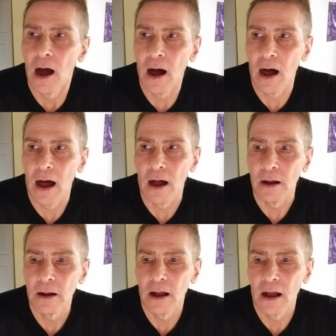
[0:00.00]

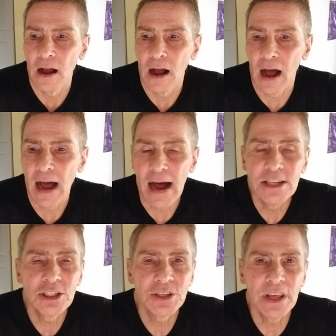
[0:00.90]
I
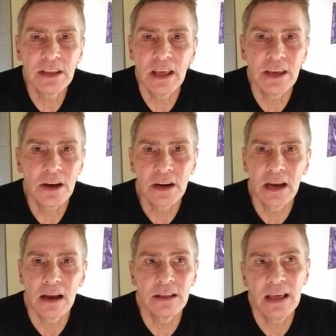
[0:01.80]
just think
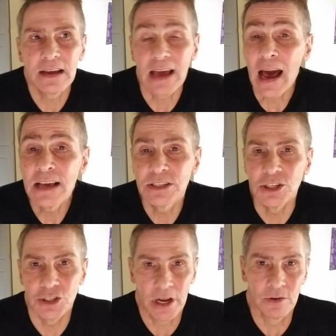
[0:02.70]
that guys
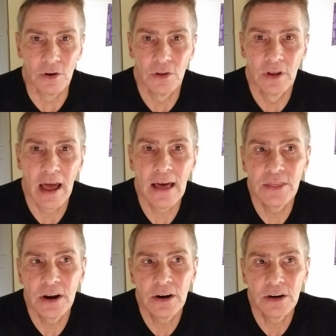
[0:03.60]
in general,
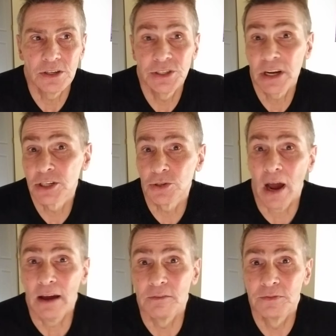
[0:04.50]
their sex
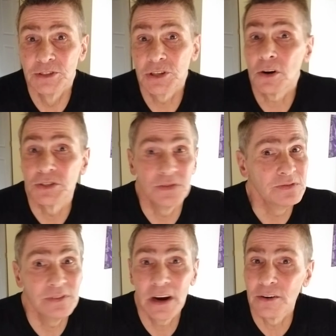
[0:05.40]
drive starts
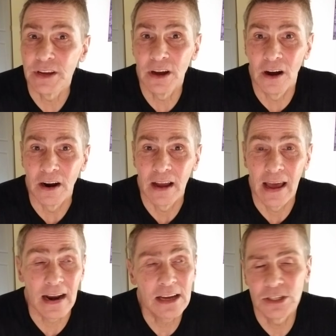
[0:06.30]
very young.
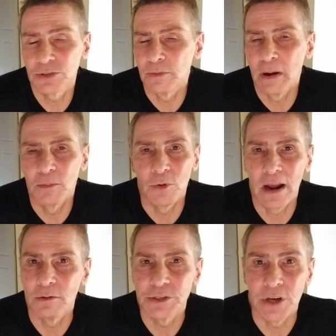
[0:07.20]
And I just remember when
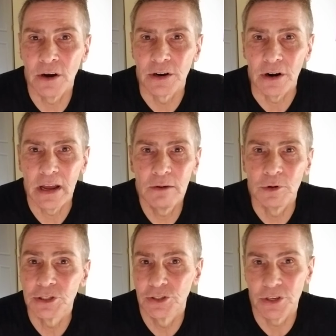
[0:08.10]
I was younger, it
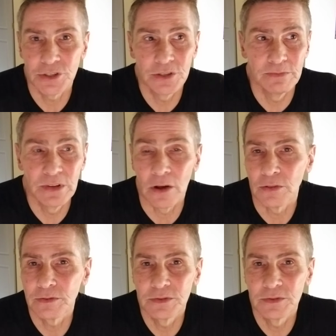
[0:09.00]
was just, you know,